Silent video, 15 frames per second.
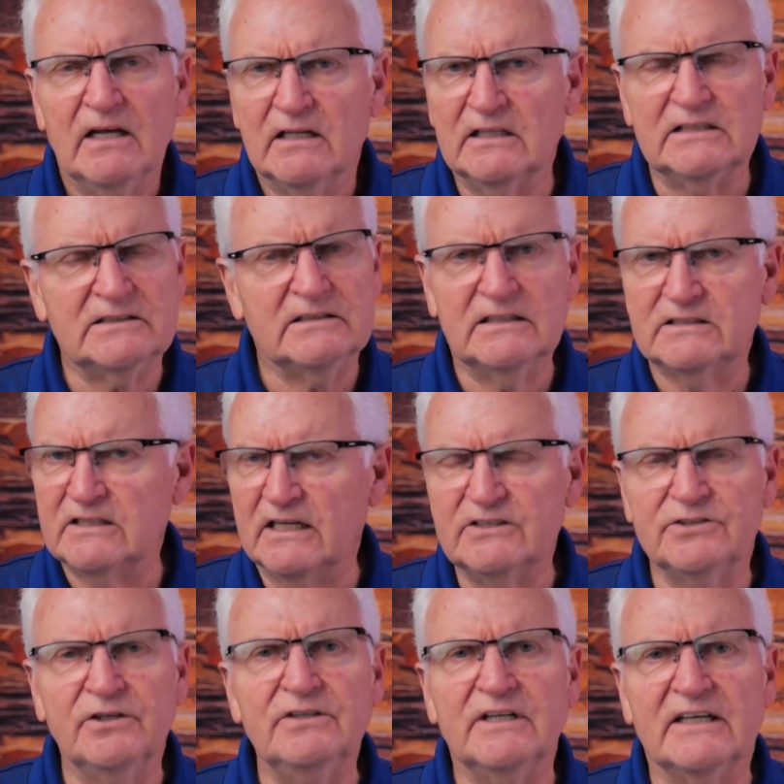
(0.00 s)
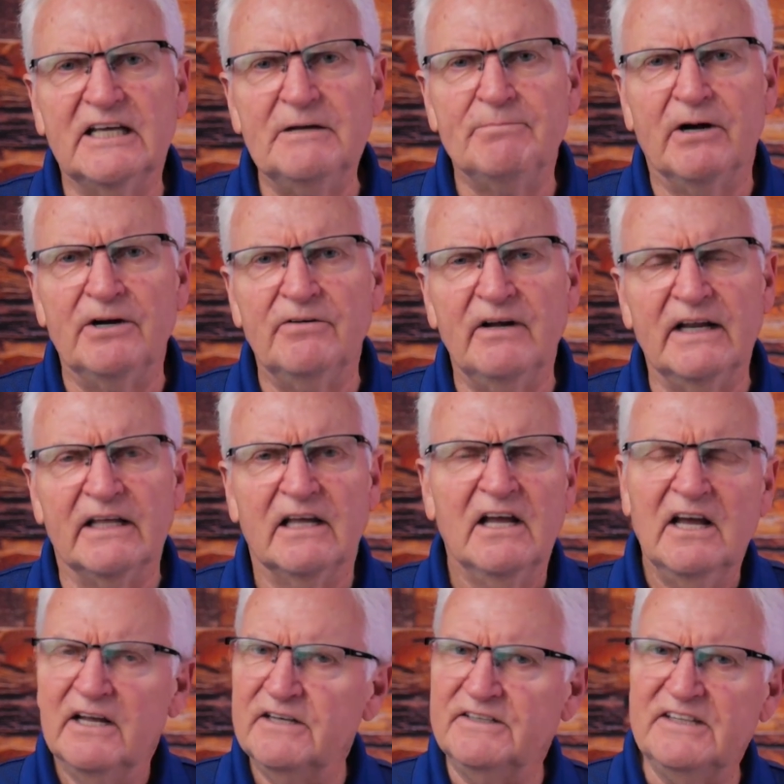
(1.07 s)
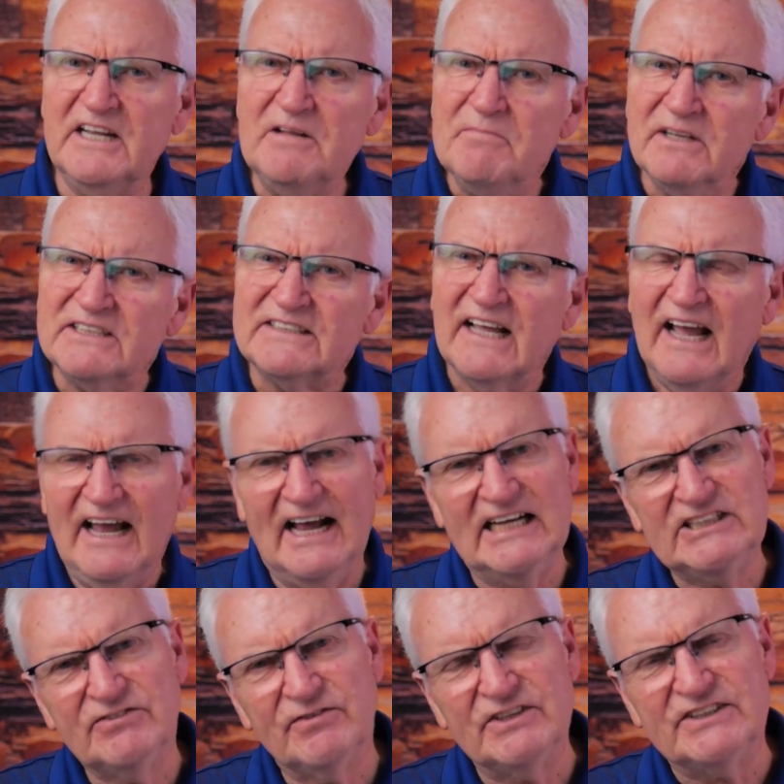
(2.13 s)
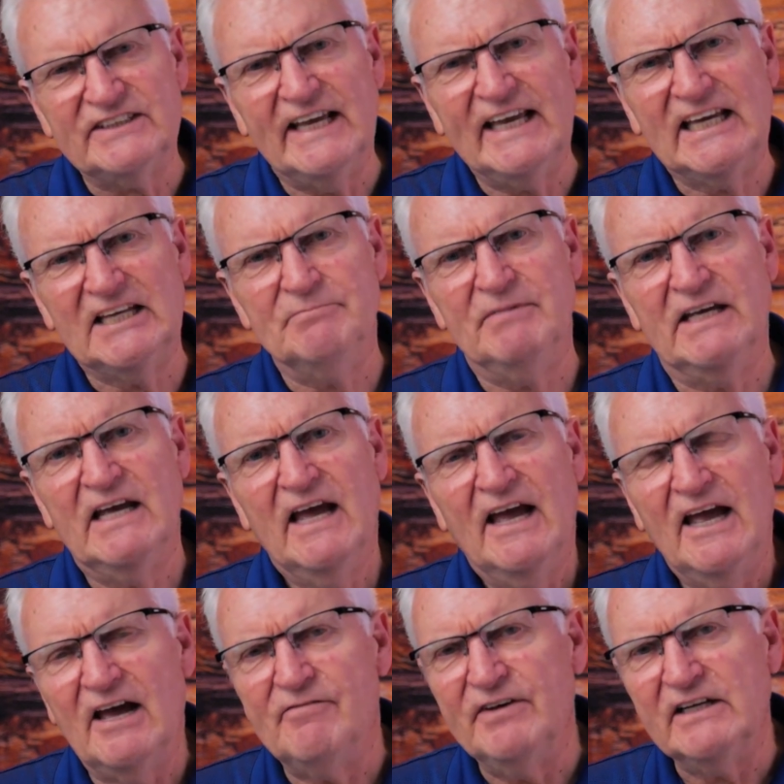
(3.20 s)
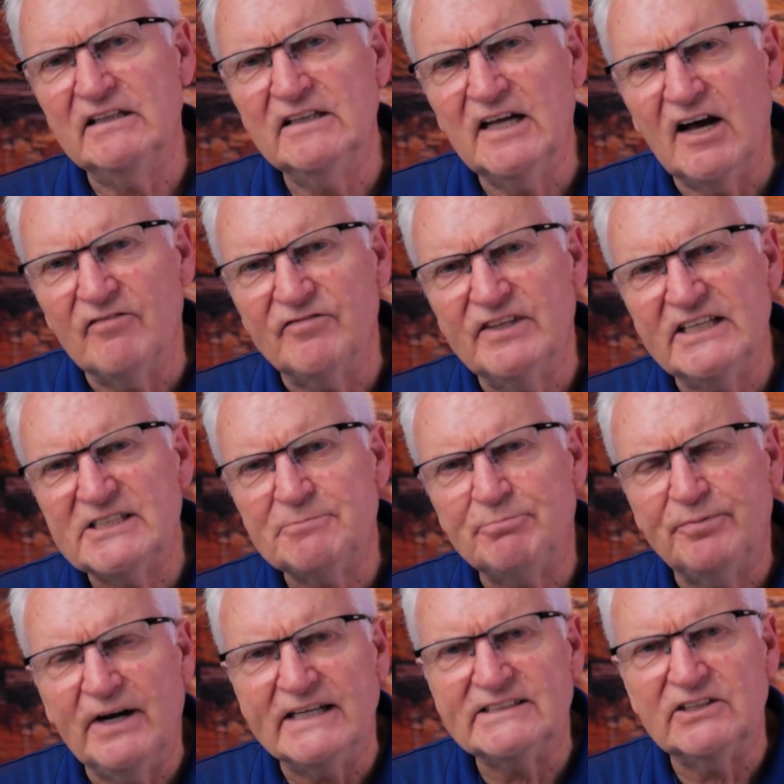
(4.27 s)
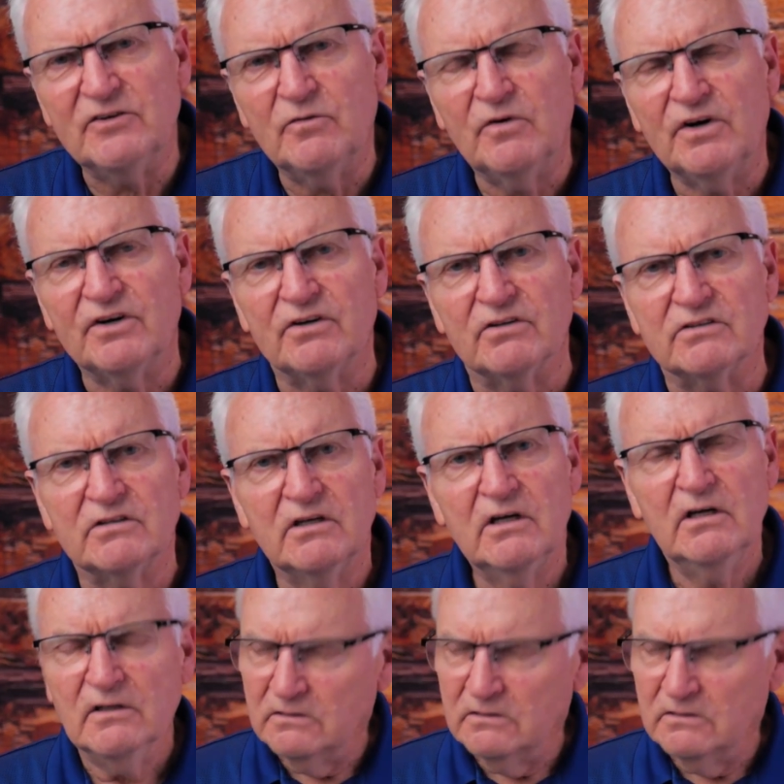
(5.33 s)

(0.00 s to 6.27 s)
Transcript: It's good to keep on running. Demas has forsaken me, having loved this present world.